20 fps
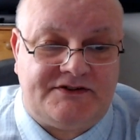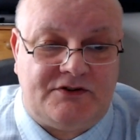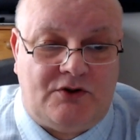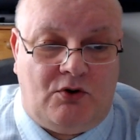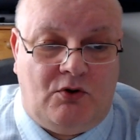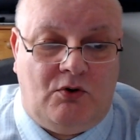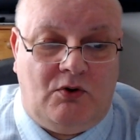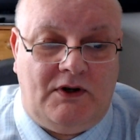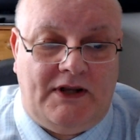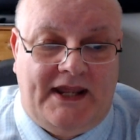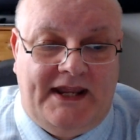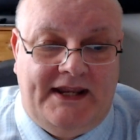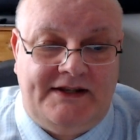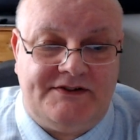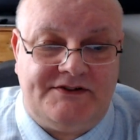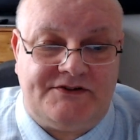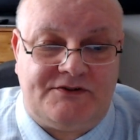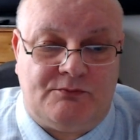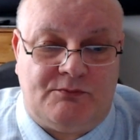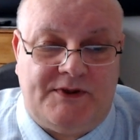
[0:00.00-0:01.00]
all
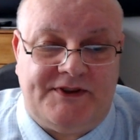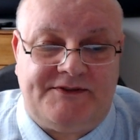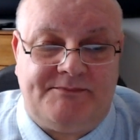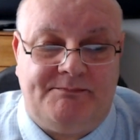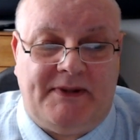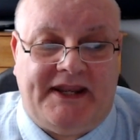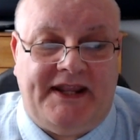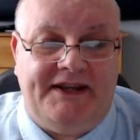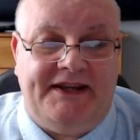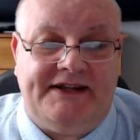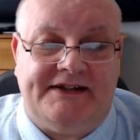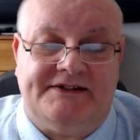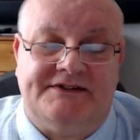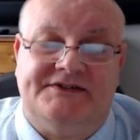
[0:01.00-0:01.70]
ends with beginnings.